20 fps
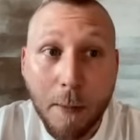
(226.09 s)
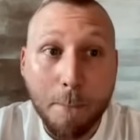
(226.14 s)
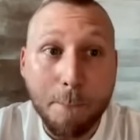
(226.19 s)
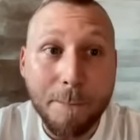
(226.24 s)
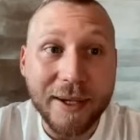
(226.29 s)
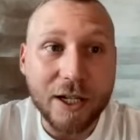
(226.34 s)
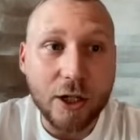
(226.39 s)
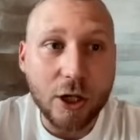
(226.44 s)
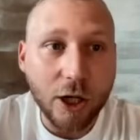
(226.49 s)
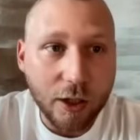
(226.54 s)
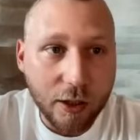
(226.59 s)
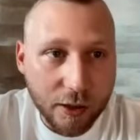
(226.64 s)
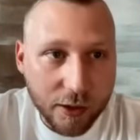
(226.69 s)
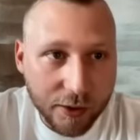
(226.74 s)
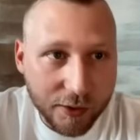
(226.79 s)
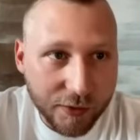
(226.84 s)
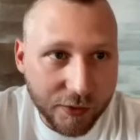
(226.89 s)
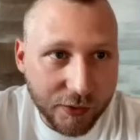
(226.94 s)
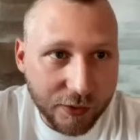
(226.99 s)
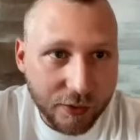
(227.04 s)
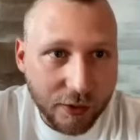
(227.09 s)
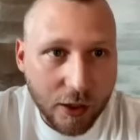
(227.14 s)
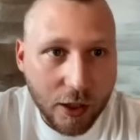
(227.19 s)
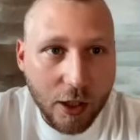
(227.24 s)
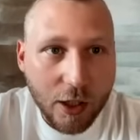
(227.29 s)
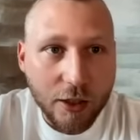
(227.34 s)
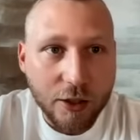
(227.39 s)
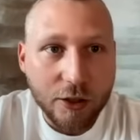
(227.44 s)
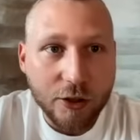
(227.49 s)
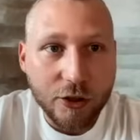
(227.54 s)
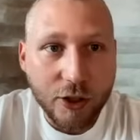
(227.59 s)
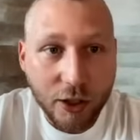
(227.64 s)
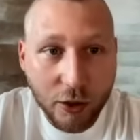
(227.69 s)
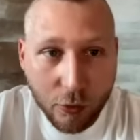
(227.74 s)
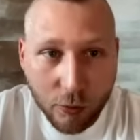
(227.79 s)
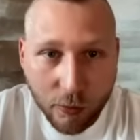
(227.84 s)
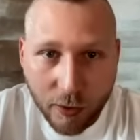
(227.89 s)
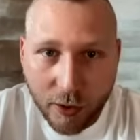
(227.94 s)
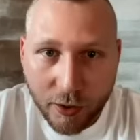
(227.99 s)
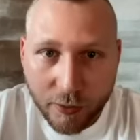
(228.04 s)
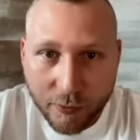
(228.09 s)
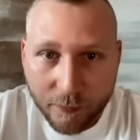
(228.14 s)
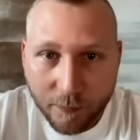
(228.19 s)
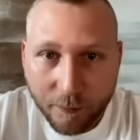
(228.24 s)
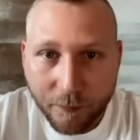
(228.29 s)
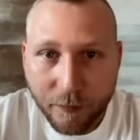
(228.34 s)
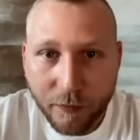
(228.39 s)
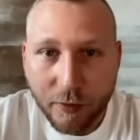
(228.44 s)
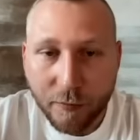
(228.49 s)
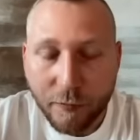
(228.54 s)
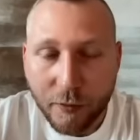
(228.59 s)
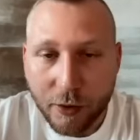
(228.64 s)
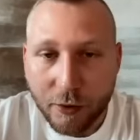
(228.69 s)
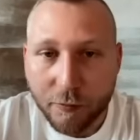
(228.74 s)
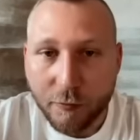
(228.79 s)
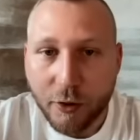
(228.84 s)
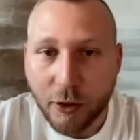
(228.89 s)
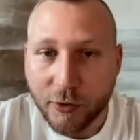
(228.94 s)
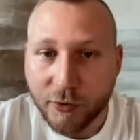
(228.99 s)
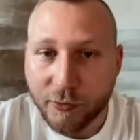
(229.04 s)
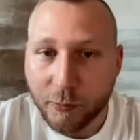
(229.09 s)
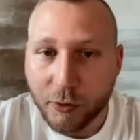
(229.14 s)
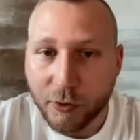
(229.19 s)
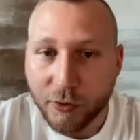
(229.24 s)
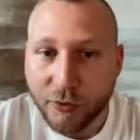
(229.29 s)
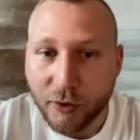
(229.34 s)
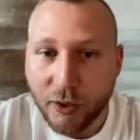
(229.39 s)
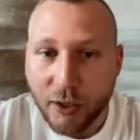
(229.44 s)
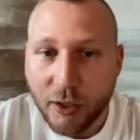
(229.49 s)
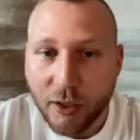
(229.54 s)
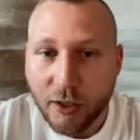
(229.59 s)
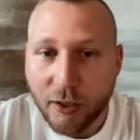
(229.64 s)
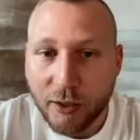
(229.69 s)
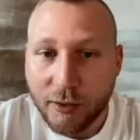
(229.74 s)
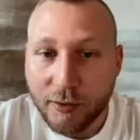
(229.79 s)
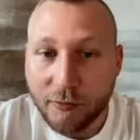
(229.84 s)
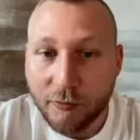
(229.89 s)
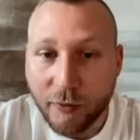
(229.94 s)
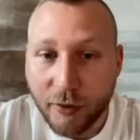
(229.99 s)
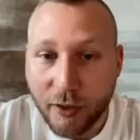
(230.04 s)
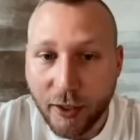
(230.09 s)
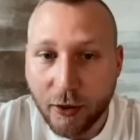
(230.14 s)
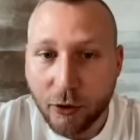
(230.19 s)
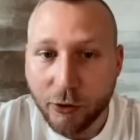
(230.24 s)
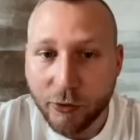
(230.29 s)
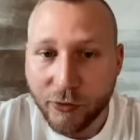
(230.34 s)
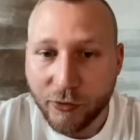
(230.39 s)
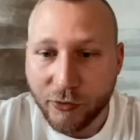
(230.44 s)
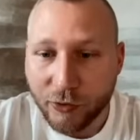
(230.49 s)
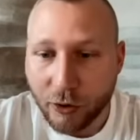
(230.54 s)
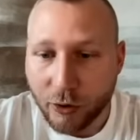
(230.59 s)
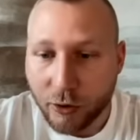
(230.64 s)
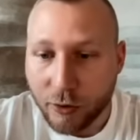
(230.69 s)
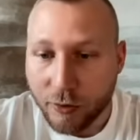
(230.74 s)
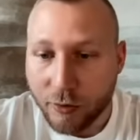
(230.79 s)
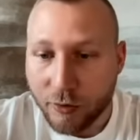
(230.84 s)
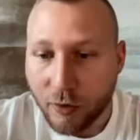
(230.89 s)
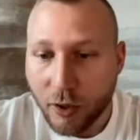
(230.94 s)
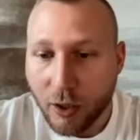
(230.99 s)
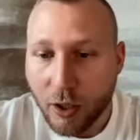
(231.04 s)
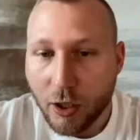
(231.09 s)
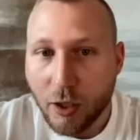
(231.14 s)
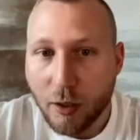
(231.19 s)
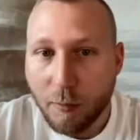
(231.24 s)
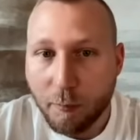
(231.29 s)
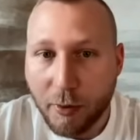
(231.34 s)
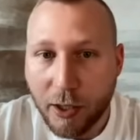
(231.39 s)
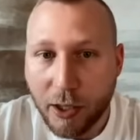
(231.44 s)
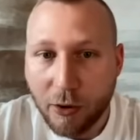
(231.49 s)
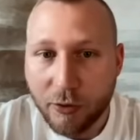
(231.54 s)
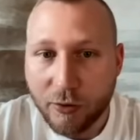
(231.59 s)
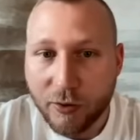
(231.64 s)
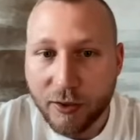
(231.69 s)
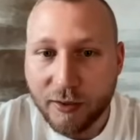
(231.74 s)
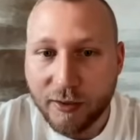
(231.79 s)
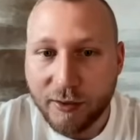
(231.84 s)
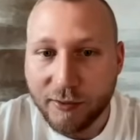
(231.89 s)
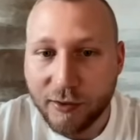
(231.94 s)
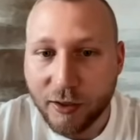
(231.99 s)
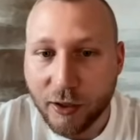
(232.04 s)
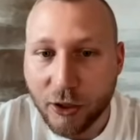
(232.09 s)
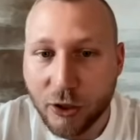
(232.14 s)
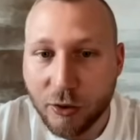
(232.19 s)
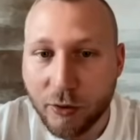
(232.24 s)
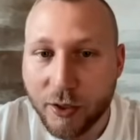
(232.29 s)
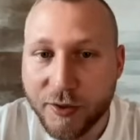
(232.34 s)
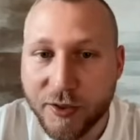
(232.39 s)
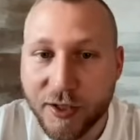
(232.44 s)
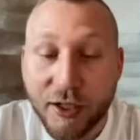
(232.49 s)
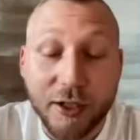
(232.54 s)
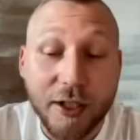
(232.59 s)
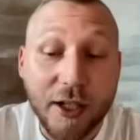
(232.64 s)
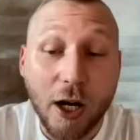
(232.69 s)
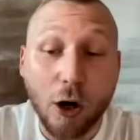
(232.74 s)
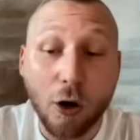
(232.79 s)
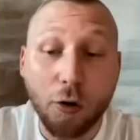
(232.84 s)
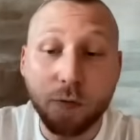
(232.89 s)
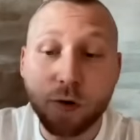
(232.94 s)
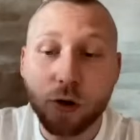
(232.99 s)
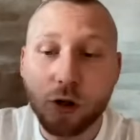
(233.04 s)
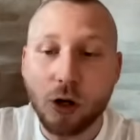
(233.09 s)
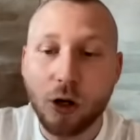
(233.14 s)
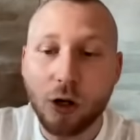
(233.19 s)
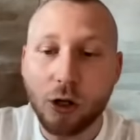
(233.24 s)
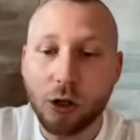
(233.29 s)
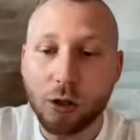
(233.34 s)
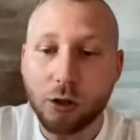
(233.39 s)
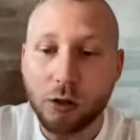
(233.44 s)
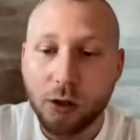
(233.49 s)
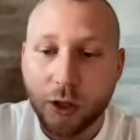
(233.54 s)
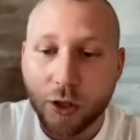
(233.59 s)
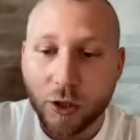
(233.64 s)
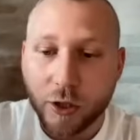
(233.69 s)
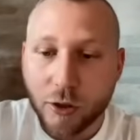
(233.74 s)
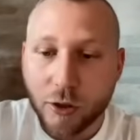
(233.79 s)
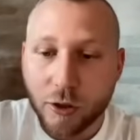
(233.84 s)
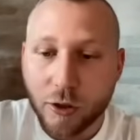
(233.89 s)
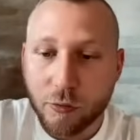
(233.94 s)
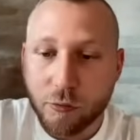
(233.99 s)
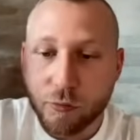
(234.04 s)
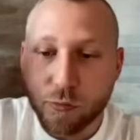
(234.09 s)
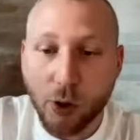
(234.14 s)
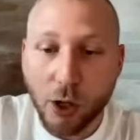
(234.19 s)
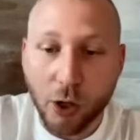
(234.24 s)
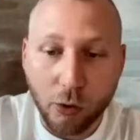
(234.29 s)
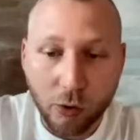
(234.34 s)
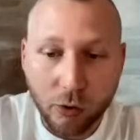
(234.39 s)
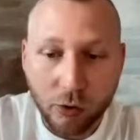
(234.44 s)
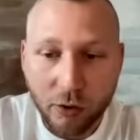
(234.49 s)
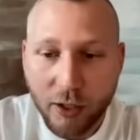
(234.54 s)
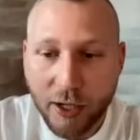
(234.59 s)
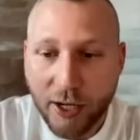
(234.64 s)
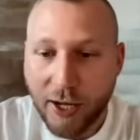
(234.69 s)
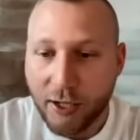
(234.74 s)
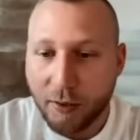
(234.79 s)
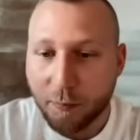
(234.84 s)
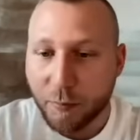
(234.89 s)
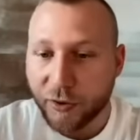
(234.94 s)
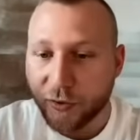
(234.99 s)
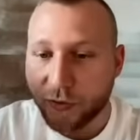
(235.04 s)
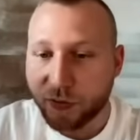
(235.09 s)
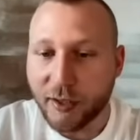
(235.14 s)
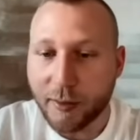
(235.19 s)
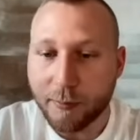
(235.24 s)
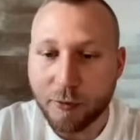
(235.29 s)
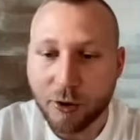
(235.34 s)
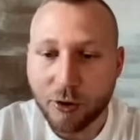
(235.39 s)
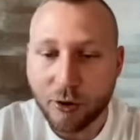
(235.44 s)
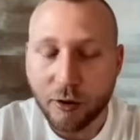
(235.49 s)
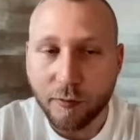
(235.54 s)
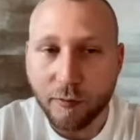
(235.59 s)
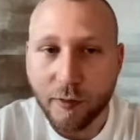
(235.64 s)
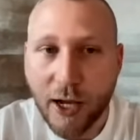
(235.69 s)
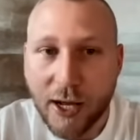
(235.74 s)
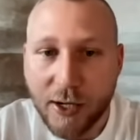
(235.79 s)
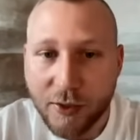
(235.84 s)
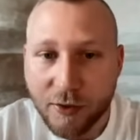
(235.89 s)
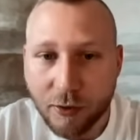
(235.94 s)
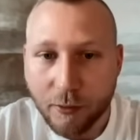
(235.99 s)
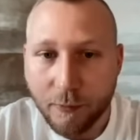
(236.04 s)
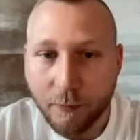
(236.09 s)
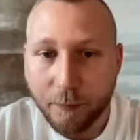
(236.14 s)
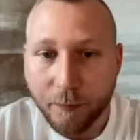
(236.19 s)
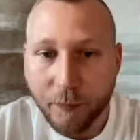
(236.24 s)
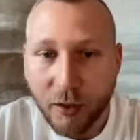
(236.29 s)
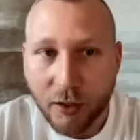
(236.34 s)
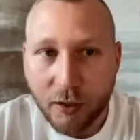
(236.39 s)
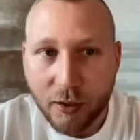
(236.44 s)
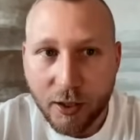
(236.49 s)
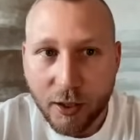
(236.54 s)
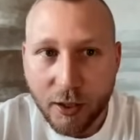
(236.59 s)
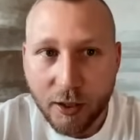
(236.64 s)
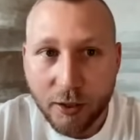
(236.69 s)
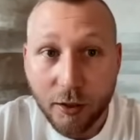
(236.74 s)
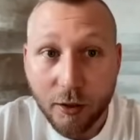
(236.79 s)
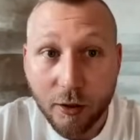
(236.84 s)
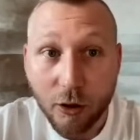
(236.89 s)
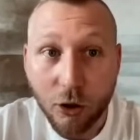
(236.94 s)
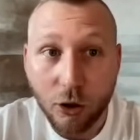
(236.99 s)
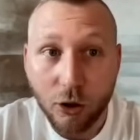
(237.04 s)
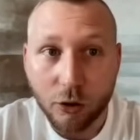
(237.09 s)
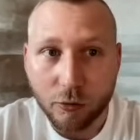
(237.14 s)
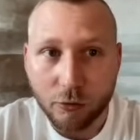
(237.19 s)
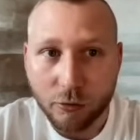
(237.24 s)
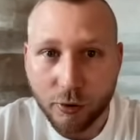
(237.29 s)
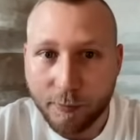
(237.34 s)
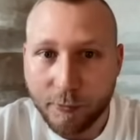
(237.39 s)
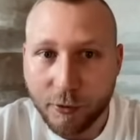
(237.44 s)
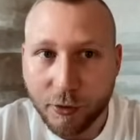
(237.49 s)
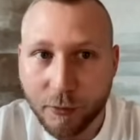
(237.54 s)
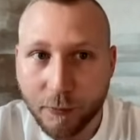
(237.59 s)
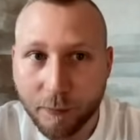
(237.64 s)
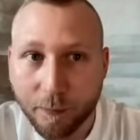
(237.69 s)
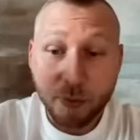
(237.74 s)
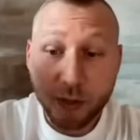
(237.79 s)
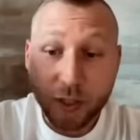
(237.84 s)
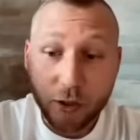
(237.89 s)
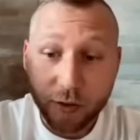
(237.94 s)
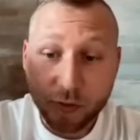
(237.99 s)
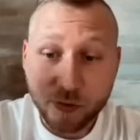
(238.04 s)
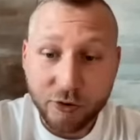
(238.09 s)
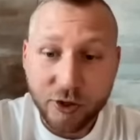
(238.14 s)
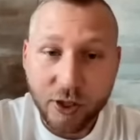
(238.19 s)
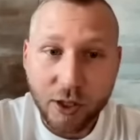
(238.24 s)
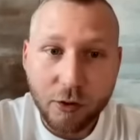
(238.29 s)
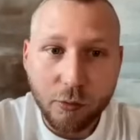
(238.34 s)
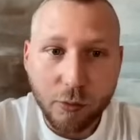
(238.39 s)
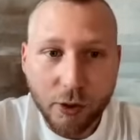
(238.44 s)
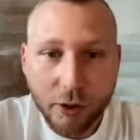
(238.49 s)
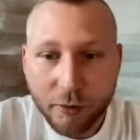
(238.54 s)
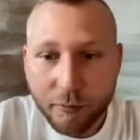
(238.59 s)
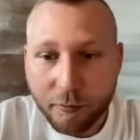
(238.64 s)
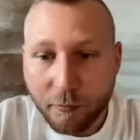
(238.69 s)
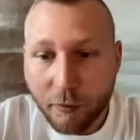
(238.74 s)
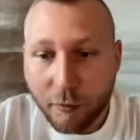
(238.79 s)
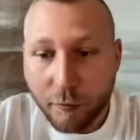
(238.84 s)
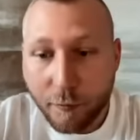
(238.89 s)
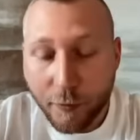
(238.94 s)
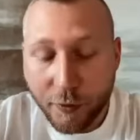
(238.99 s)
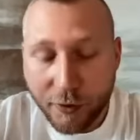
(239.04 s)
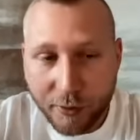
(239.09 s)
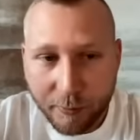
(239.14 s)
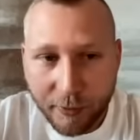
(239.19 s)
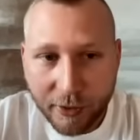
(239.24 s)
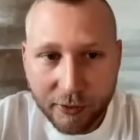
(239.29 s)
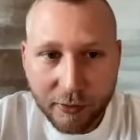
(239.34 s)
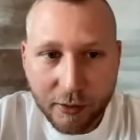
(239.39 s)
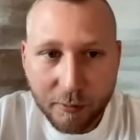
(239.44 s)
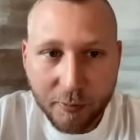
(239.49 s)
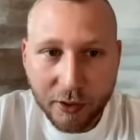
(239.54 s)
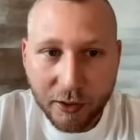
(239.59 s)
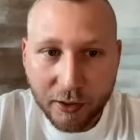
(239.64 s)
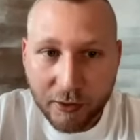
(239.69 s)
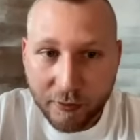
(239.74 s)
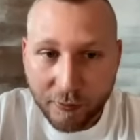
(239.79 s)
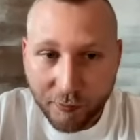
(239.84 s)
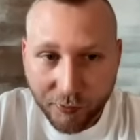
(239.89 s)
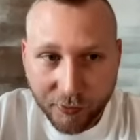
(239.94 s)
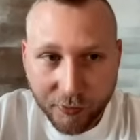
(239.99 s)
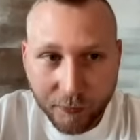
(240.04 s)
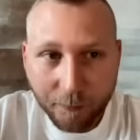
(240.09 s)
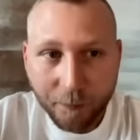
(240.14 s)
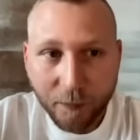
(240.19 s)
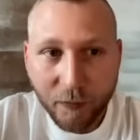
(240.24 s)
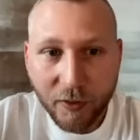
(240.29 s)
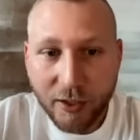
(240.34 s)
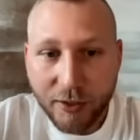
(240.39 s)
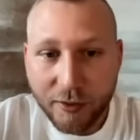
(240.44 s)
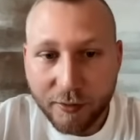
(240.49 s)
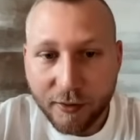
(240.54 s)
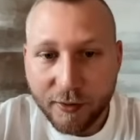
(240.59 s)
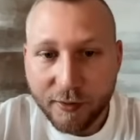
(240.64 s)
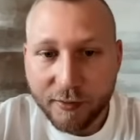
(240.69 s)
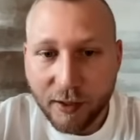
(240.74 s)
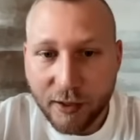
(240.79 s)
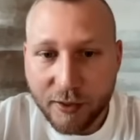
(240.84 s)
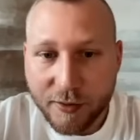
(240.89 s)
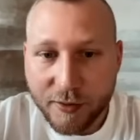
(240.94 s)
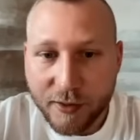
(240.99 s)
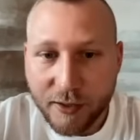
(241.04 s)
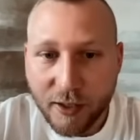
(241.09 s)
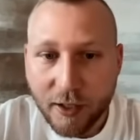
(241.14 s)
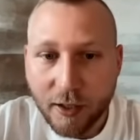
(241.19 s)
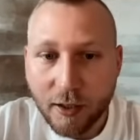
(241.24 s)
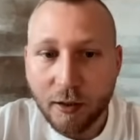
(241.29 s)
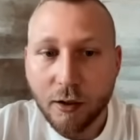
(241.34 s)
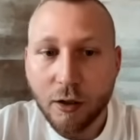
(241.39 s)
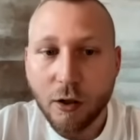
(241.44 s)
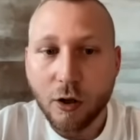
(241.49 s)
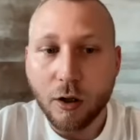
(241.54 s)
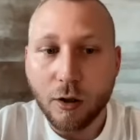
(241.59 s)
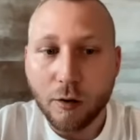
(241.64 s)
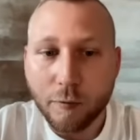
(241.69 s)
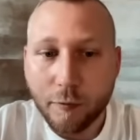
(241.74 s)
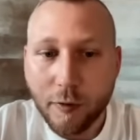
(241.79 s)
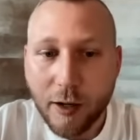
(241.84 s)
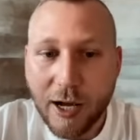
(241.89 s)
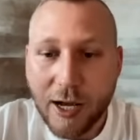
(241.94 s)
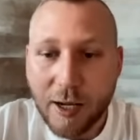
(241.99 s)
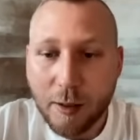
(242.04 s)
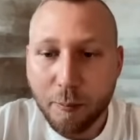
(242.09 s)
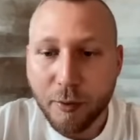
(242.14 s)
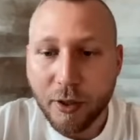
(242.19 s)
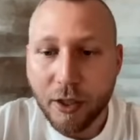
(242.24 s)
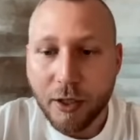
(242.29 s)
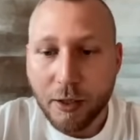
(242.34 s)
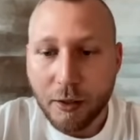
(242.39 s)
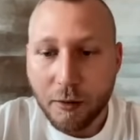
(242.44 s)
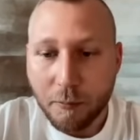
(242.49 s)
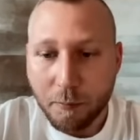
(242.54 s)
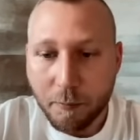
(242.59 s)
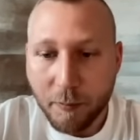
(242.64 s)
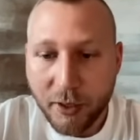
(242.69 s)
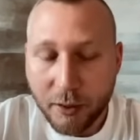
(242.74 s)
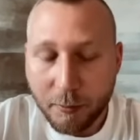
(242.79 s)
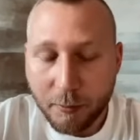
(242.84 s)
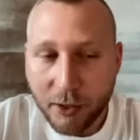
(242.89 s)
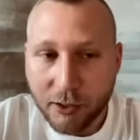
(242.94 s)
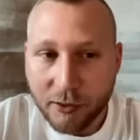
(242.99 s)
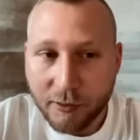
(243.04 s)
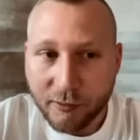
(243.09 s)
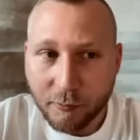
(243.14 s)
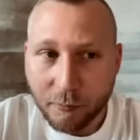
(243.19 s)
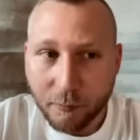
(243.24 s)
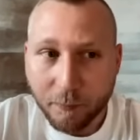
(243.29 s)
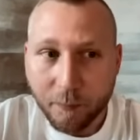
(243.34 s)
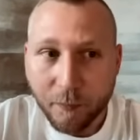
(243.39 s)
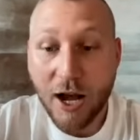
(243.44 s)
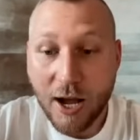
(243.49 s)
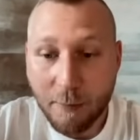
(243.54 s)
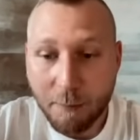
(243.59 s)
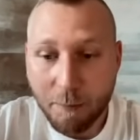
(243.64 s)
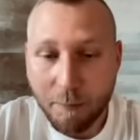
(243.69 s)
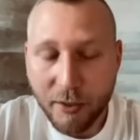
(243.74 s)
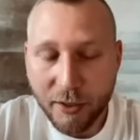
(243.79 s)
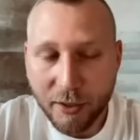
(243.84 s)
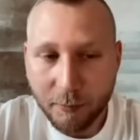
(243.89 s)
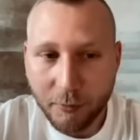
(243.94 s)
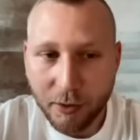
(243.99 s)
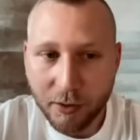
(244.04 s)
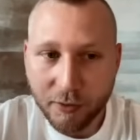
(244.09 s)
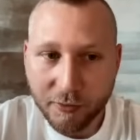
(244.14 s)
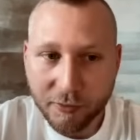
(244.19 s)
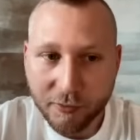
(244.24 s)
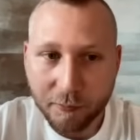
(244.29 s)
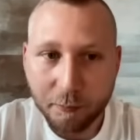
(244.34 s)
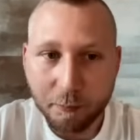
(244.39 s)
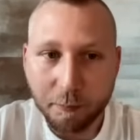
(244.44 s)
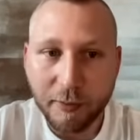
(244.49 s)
because Jae Kwon, the founder of Cosmos, is very concerned about the security and the overall role and perception of Atom in all crypto, because Jae Kwon fundamentally believes in this idea of hub minimalism. Hub minimalism